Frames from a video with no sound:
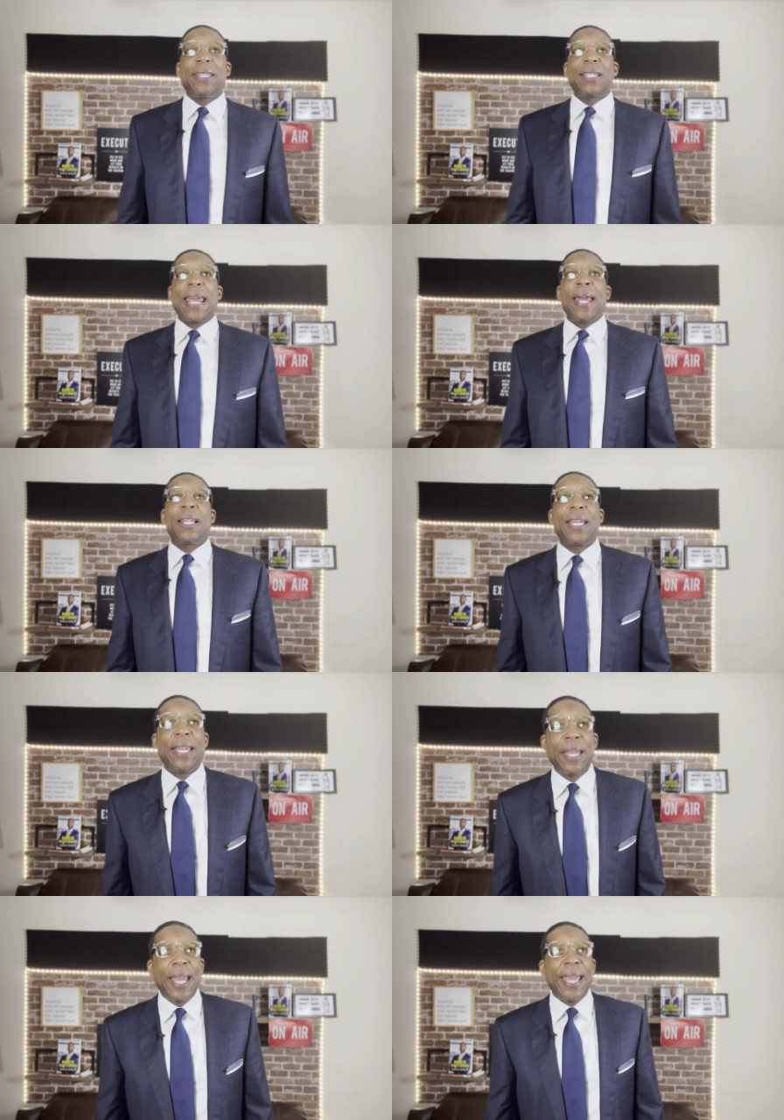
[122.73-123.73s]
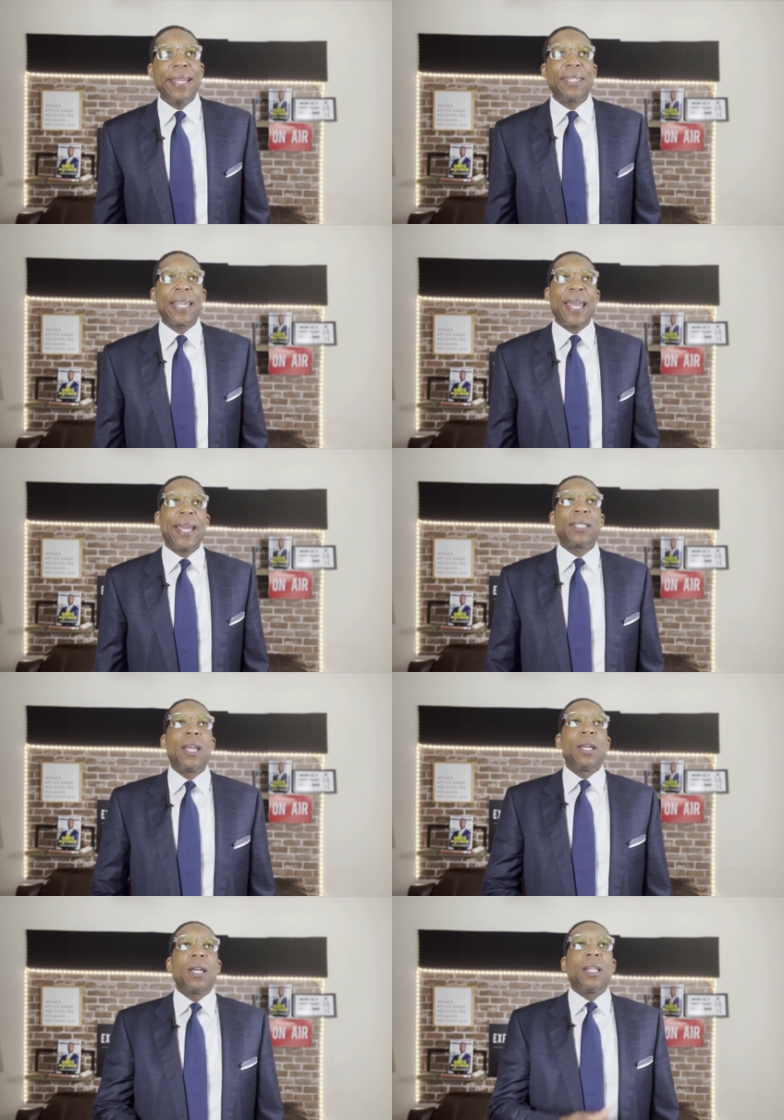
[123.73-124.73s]
Stanley. He says,
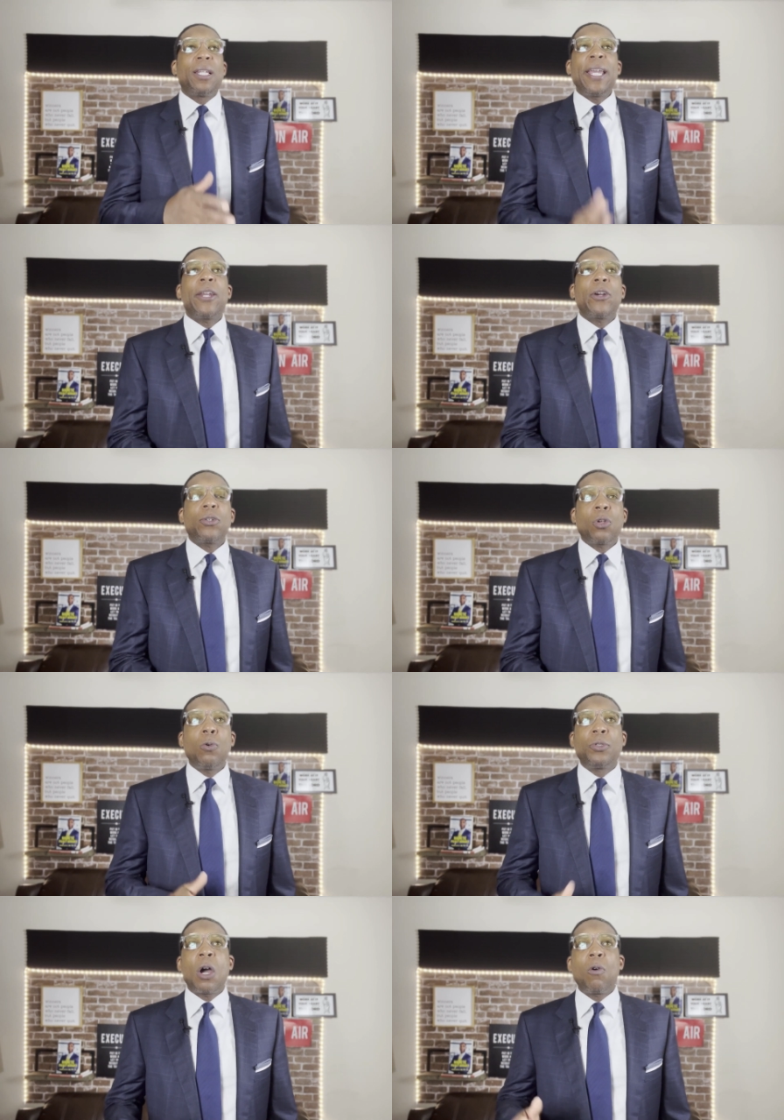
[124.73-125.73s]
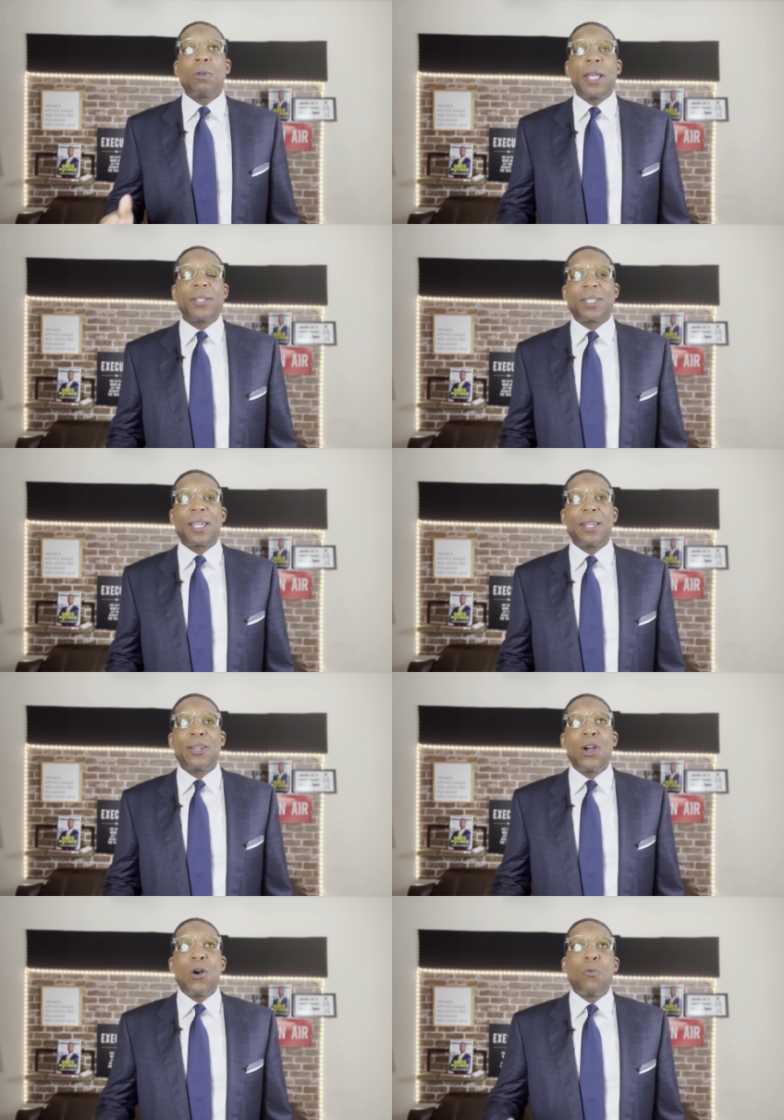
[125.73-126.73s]
Leaders who don't listen
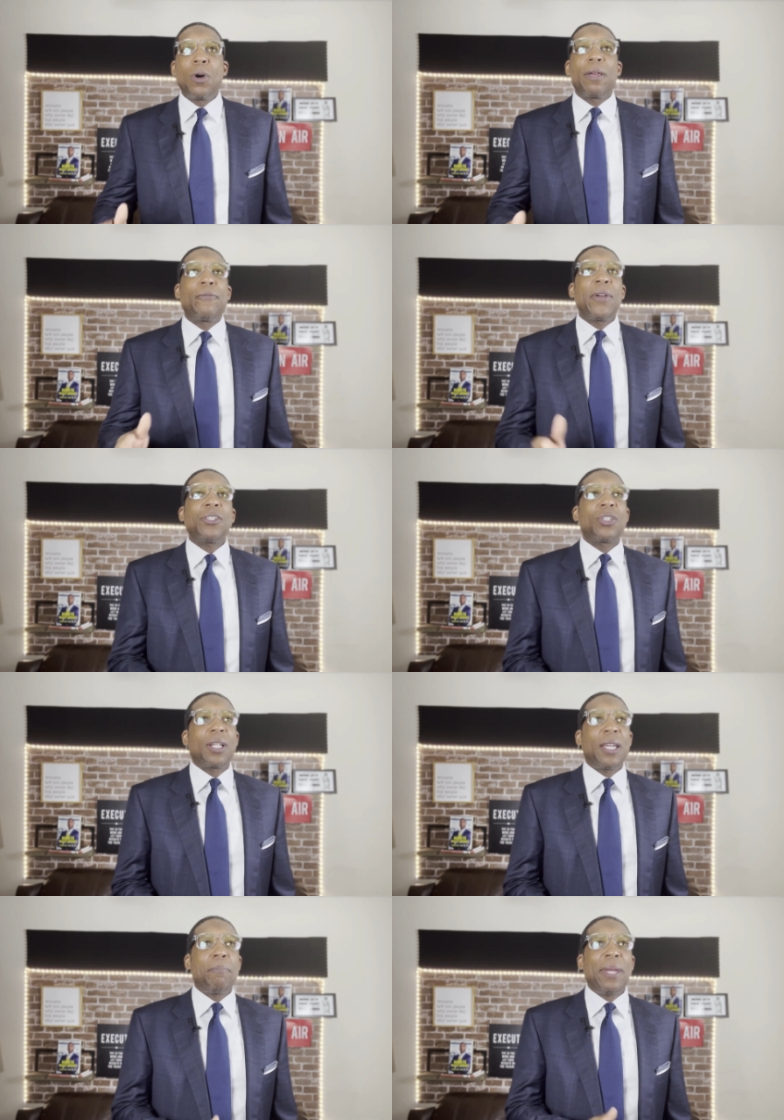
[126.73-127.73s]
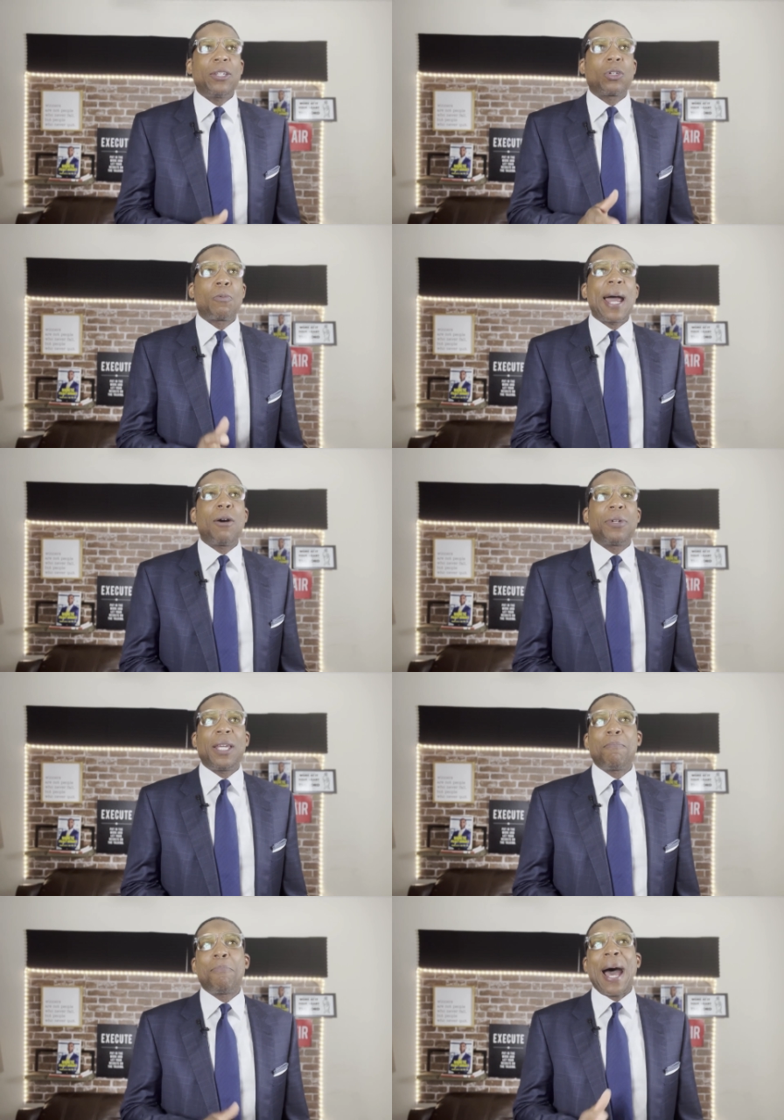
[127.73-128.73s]
will eventually be
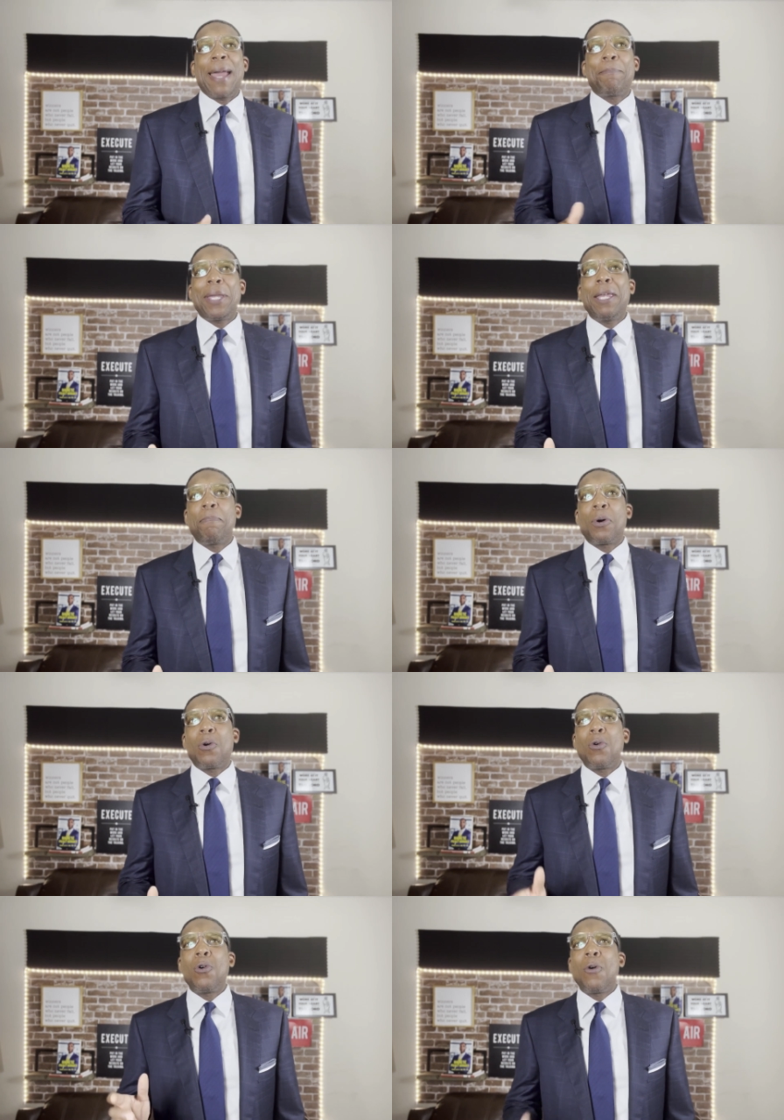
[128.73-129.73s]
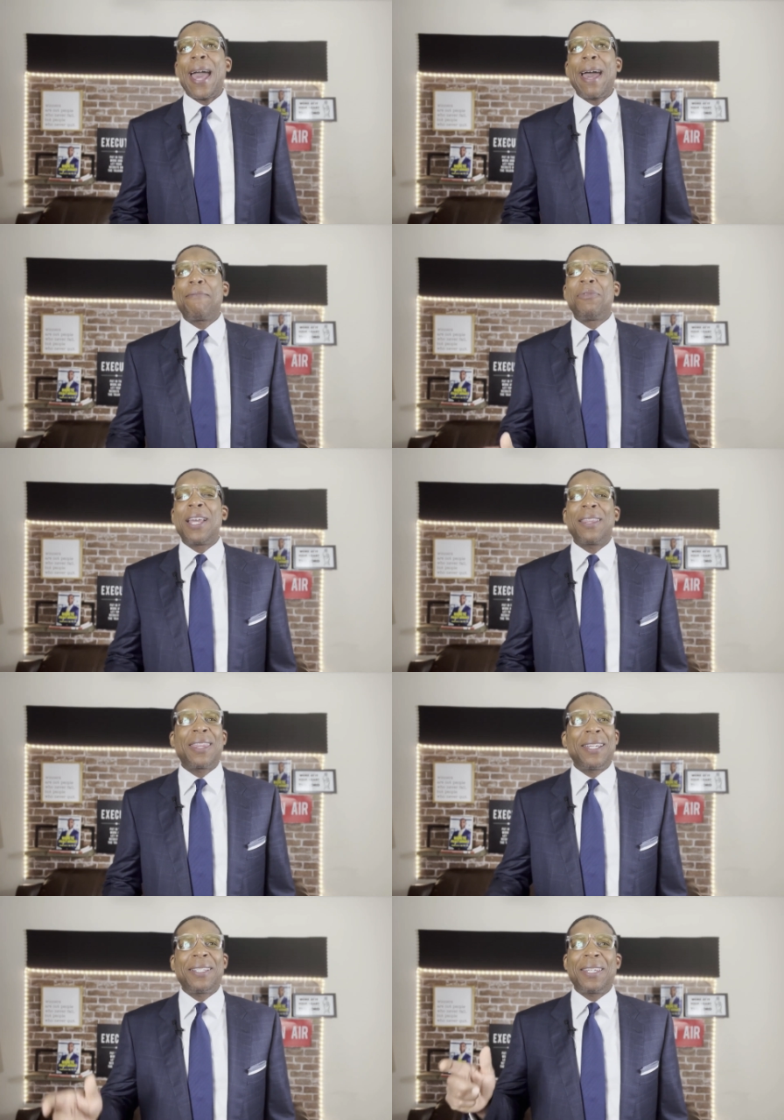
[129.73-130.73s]
surrounded by people who have
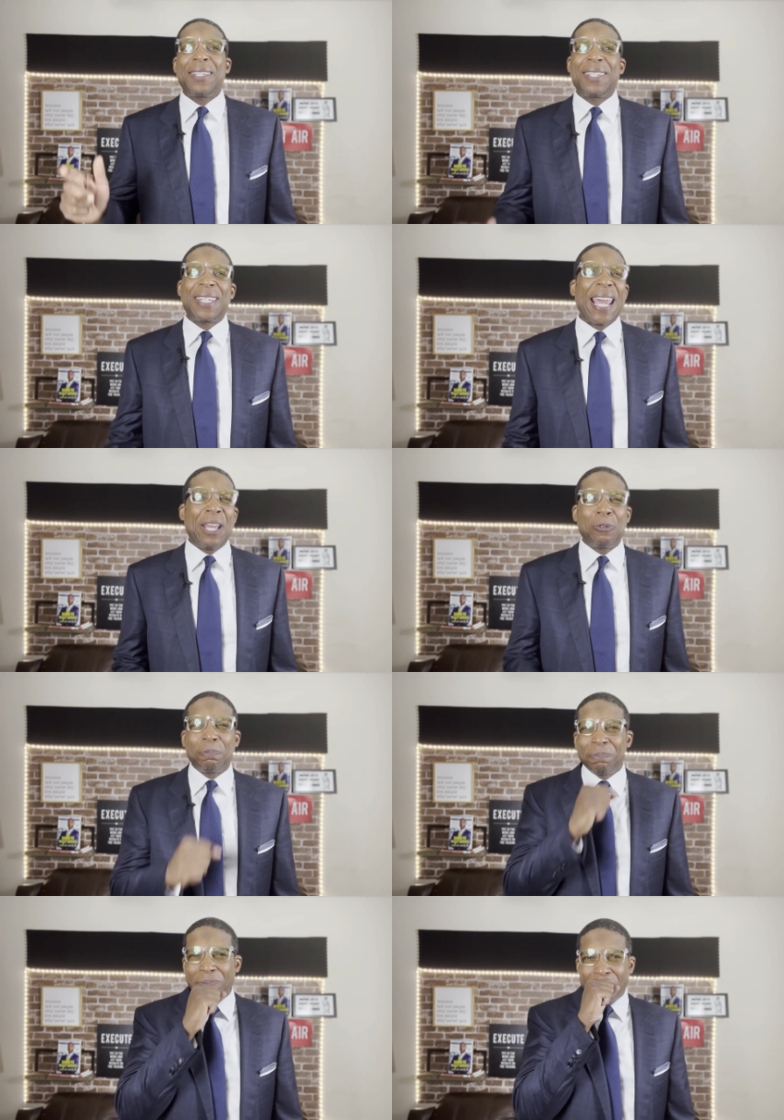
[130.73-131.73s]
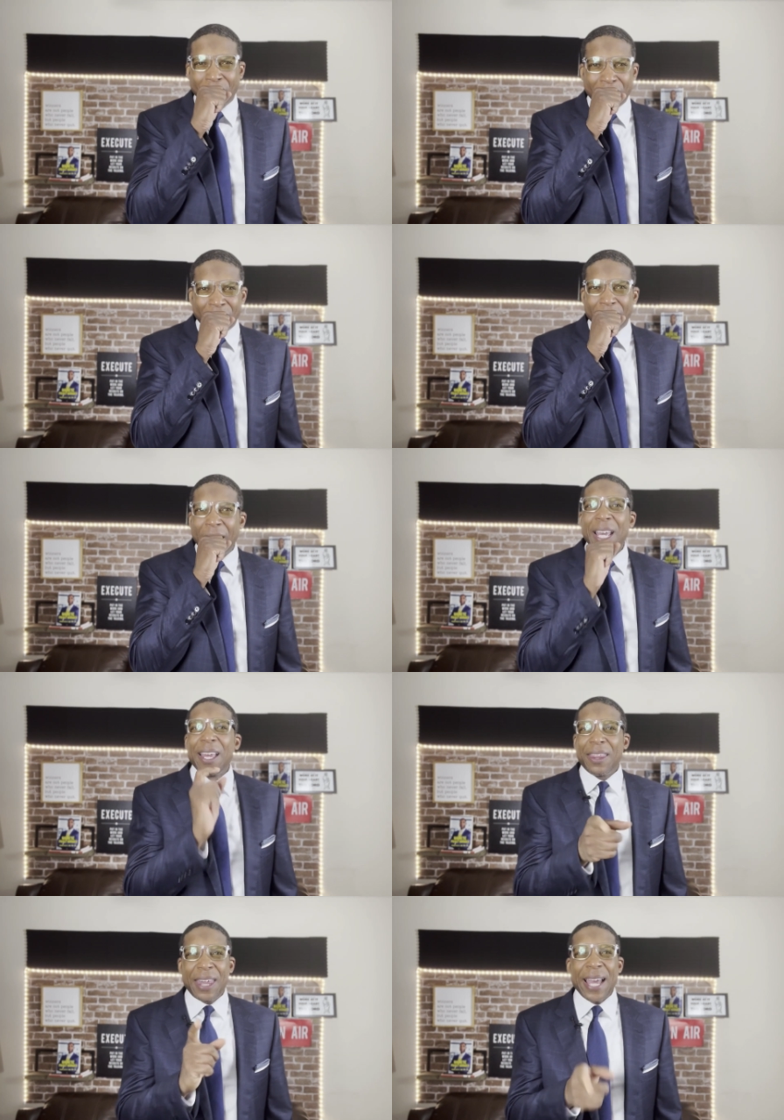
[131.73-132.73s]
nothing to say. Mmm,
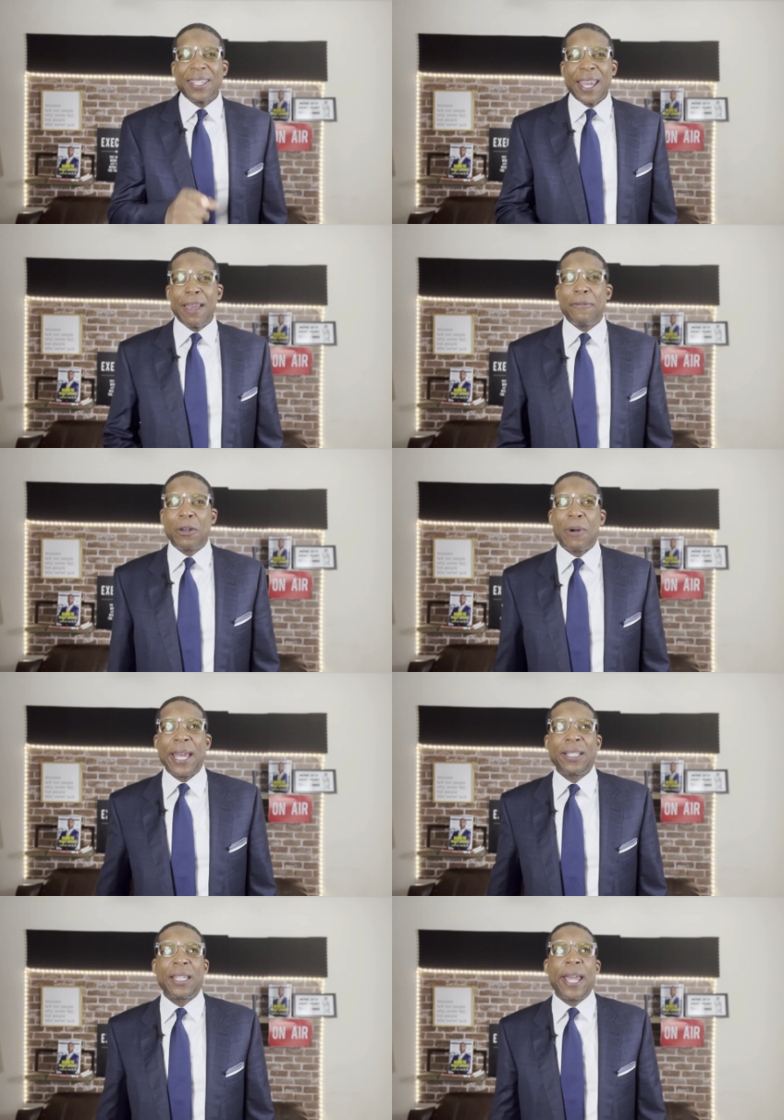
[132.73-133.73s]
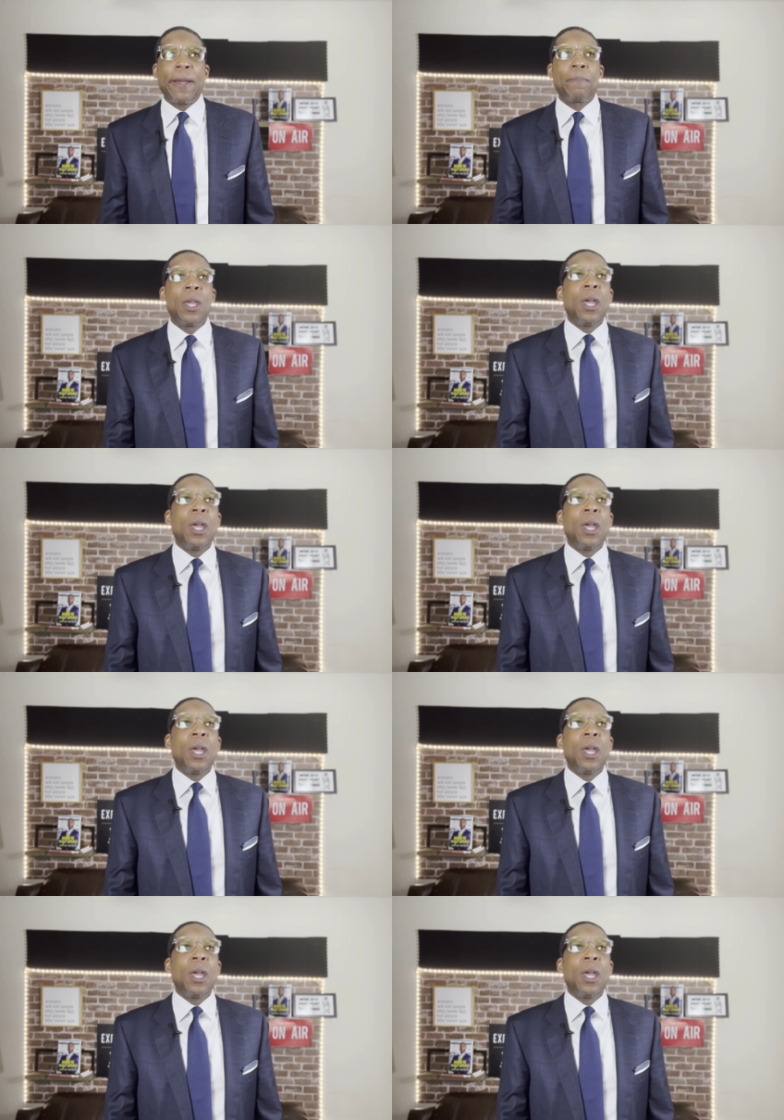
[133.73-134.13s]
that's heavy right there.